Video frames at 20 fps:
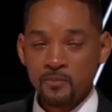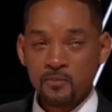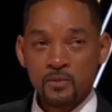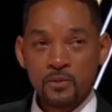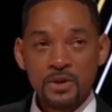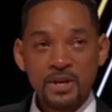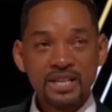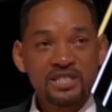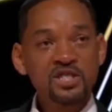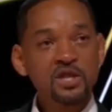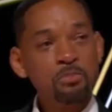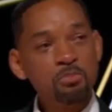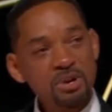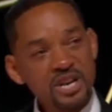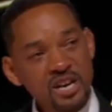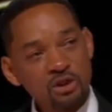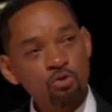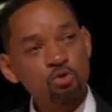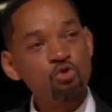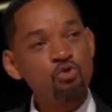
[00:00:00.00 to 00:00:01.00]
and to be a
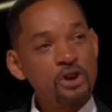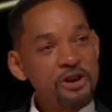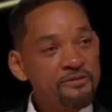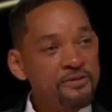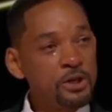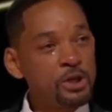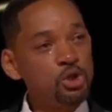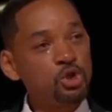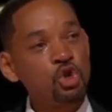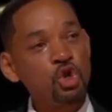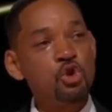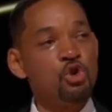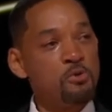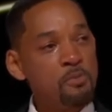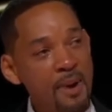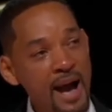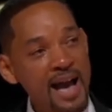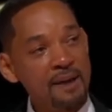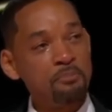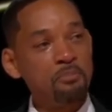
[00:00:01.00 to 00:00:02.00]
river to
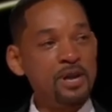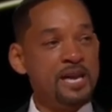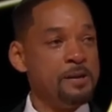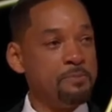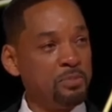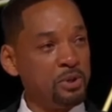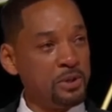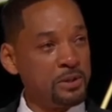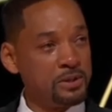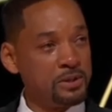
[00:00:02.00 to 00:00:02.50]
my people.